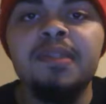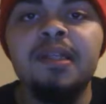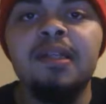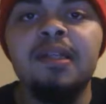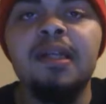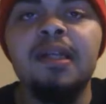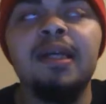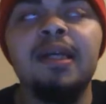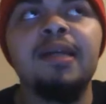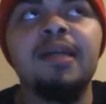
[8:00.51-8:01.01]
what I'm
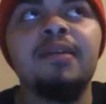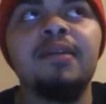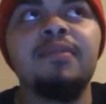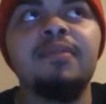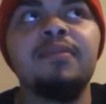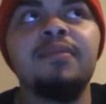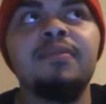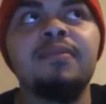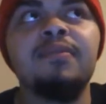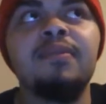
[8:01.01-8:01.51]
saying? Like
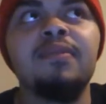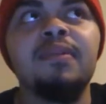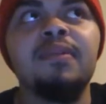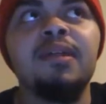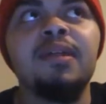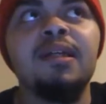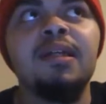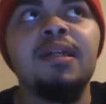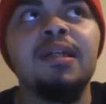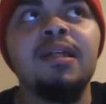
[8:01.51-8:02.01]

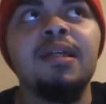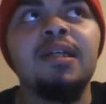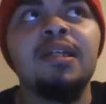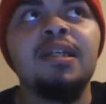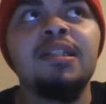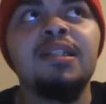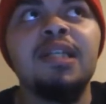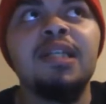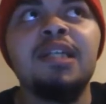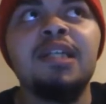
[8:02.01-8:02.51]

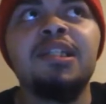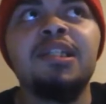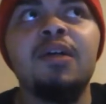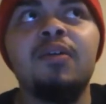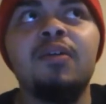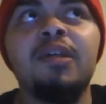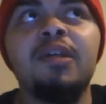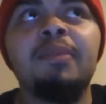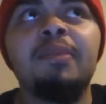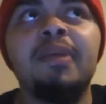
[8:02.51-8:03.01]
Sasha
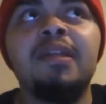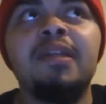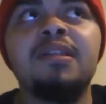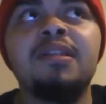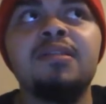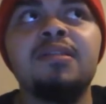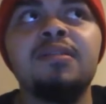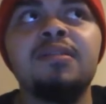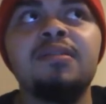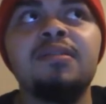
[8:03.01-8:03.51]
only
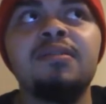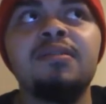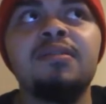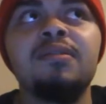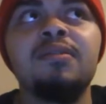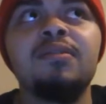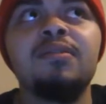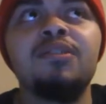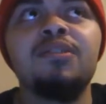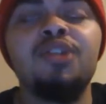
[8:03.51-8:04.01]
beats
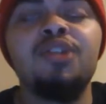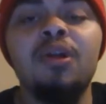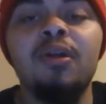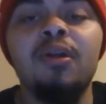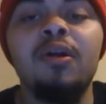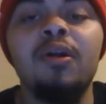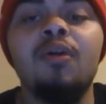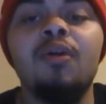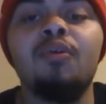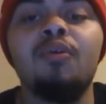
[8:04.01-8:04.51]

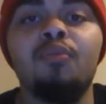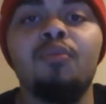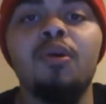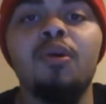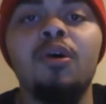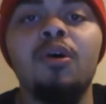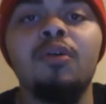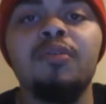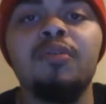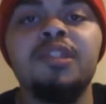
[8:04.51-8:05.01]
Charlotte on
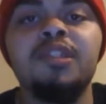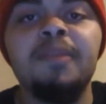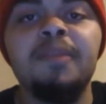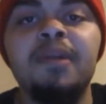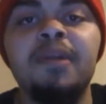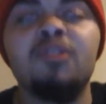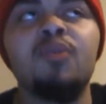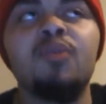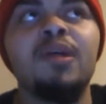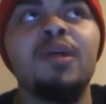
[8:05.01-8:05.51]
Raw. She
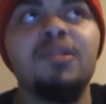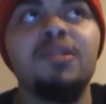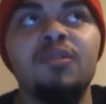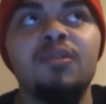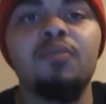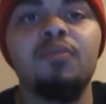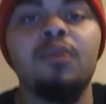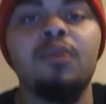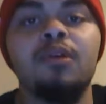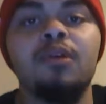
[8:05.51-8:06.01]
beat her twice
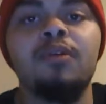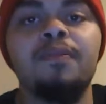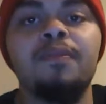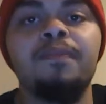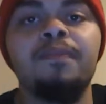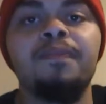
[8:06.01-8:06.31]
on Raw.